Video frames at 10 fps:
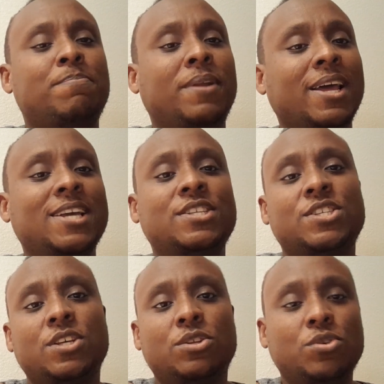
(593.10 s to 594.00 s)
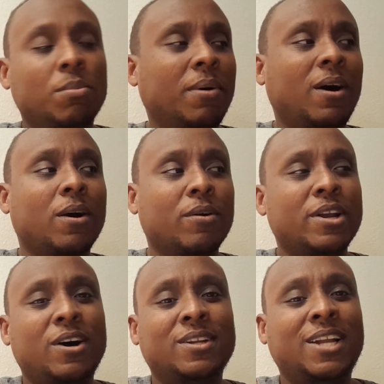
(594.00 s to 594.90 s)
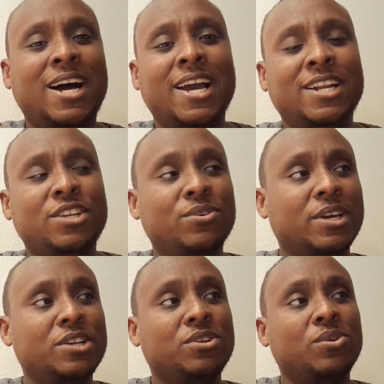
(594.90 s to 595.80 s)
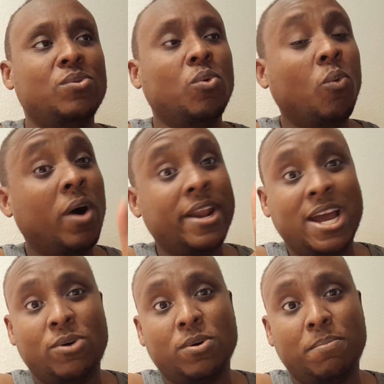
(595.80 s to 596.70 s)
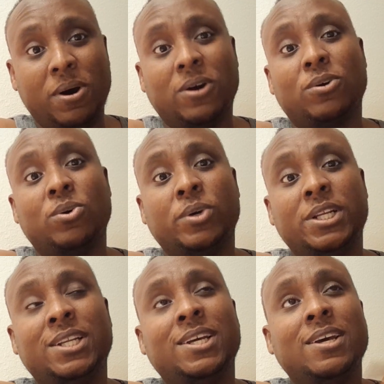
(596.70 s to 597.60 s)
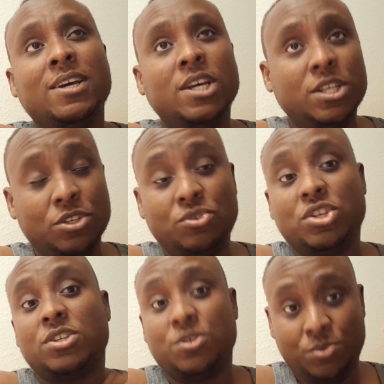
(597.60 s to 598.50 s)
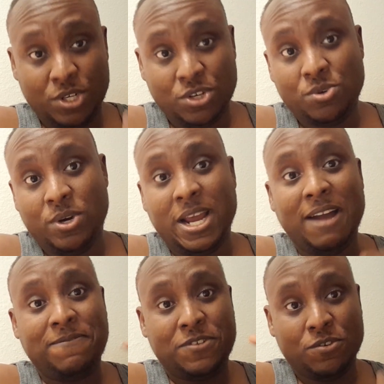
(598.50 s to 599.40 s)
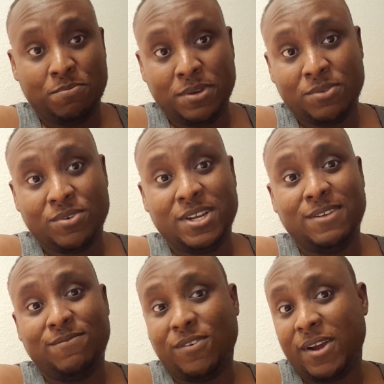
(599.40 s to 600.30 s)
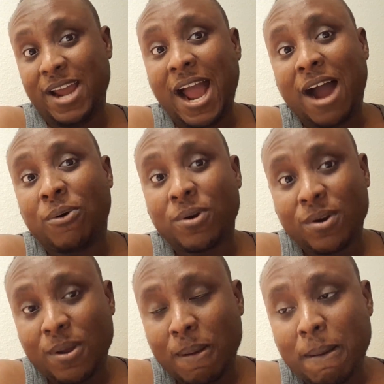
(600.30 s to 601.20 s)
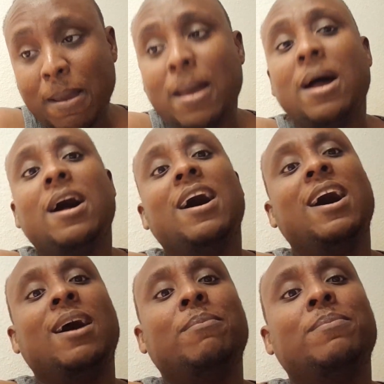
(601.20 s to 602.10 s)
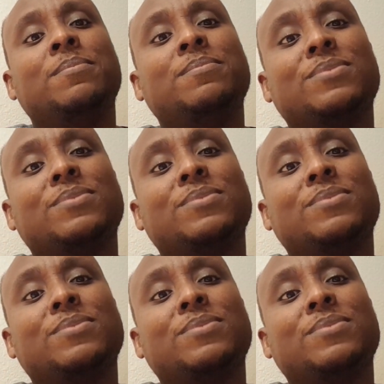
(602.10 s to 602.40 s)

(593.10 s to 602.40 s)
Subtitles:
place to borrow it online. You can do 1 hour borrowing. you just renew it after you've been reading for an hour. Um,